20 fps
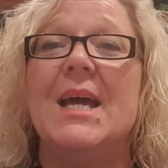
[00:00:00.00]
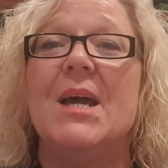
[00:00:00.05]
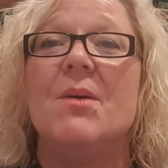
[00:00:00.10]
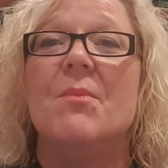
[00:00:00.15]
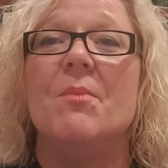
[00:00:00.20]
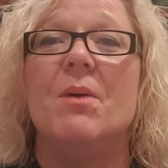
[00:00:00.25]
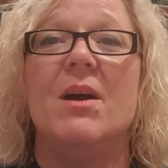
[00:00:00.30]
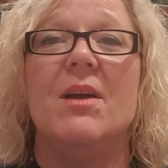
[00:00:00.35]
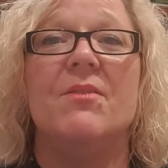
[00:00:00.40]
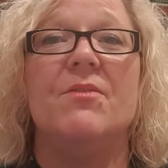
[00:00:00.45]

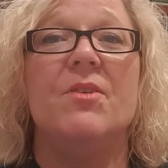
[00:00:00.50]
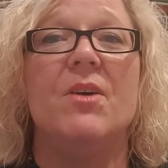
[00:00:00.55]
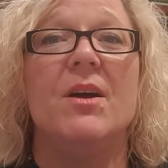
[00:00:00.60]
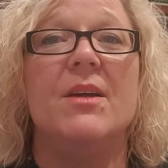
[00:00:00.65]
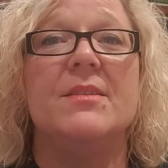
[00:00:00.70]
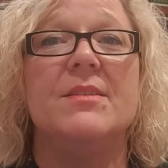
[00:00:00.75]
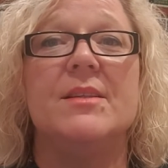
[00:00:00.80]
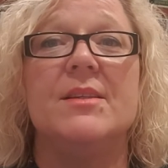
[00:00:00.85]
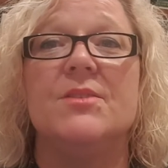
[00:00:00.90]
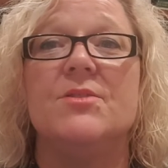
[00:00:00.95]
My
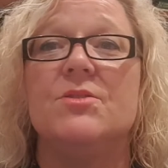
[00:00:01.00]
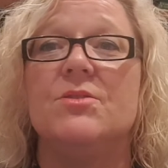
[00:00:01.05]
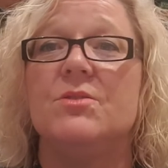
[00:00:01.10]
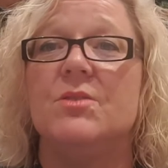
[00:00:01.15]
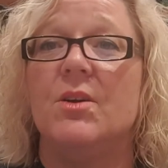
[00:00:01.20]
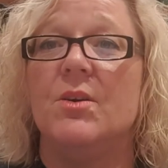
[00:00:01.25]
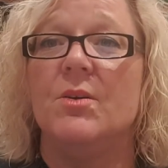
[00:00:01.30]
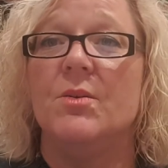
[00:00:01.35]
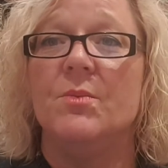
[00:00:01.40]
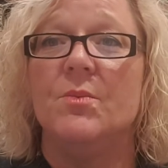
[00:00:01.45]
advice is
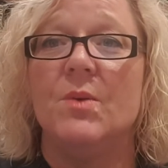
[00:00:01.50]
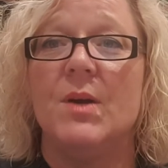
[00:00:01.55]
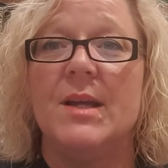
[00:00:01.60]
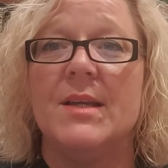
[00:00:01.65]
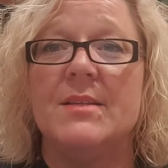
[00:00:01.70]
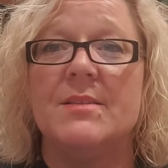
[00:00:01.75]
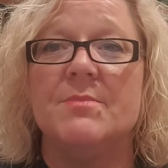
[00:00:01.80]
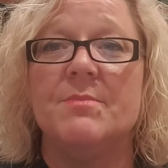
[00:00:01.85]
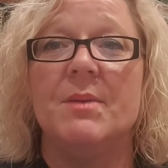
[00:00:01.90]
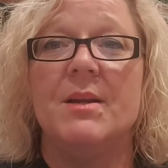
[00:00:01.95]
don't
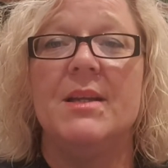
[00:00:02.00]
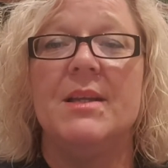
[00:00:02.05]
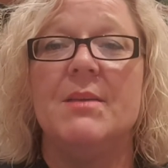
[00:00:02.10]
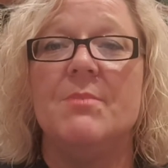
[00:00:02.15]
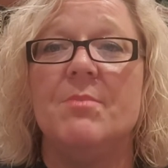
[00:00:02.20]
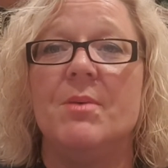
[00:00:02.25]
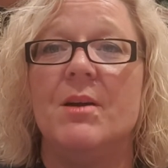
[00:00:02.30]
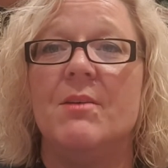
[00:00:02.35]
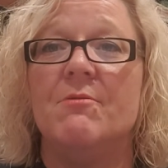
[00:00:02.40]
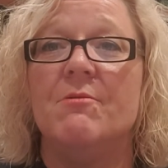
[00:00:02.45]
waste money
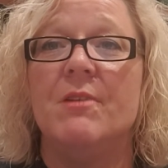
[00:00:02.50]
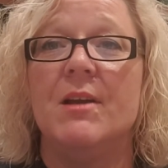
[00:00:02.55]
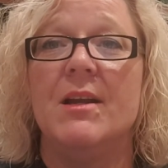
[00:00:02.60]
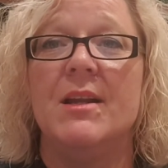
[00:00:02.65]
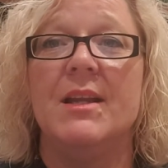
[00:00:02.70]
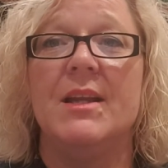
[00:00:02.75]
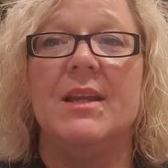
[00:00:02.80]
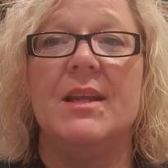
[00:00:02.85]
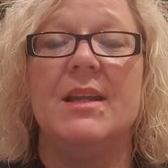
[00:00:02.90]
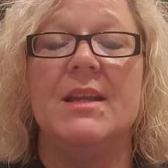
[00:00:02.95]
by
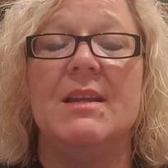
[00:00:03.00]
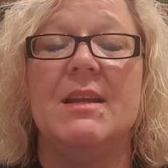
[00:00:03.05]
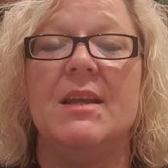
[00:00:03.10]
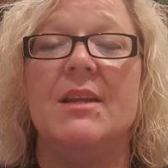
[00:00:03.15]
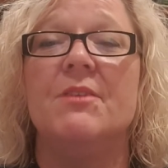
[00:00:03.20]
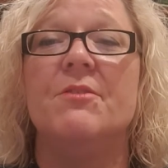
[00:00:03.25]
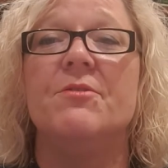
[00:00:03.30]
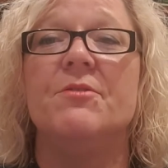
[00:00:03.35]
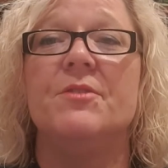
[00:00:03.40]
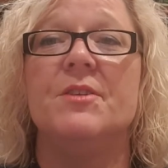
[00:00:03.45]
running an
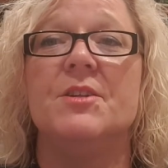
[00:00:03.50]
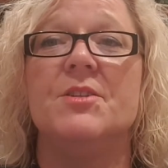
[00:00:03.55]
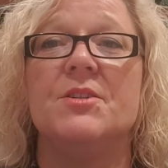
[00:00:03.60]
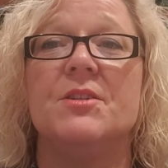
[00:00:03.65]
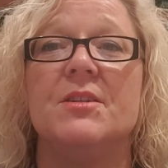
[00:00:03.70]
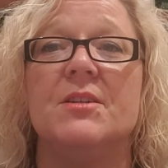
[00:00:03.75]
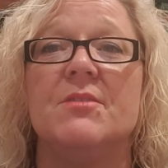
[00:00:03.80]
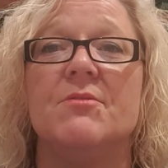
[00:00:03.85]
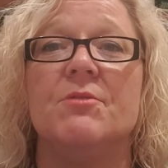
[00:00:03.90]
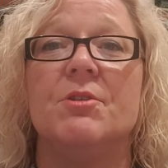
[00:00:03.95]

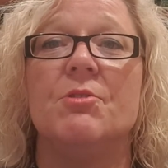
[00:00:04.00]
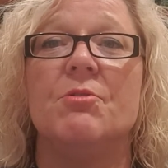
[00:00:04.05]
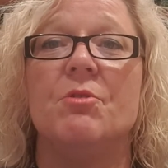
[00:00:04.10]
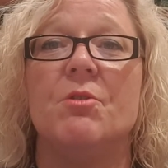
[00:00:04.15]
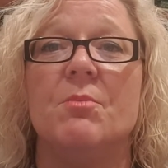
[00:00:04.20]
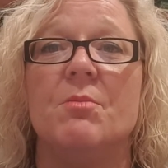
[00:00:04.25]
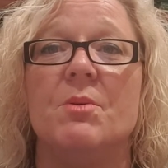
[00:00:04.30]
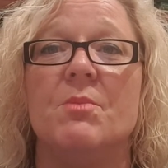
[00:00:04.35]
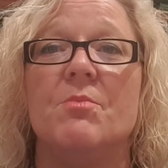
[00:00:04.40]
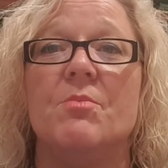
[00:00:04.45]
inefficient
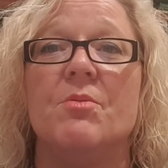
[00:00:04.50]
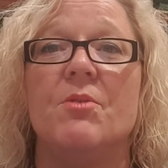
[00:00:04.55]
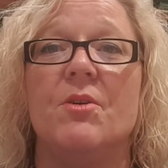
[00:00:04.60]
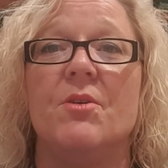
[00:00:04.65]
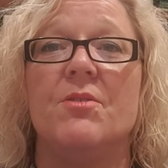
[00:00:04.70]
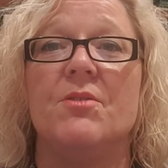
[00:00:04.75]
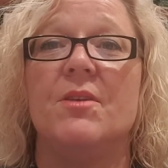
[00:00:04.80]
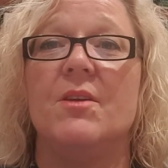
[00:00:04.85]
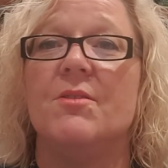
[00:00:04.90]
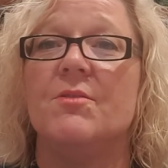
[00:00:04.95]
recruitment
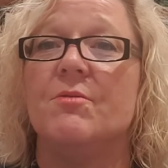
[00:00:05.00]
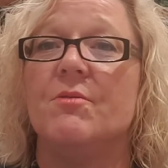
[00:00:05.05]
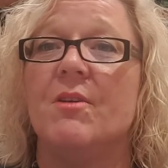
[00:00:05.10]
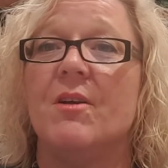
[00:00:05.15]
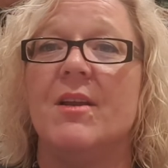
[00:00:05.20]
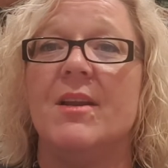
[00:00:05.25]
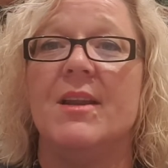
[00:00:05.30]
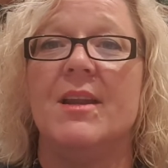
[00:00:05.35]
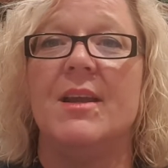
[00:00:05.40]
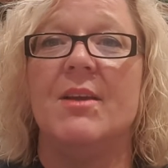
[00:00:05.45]
process
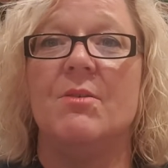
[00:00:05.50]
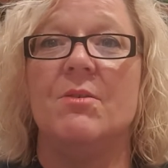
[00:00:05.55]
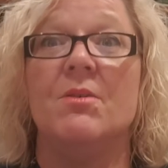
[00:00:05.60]
right now,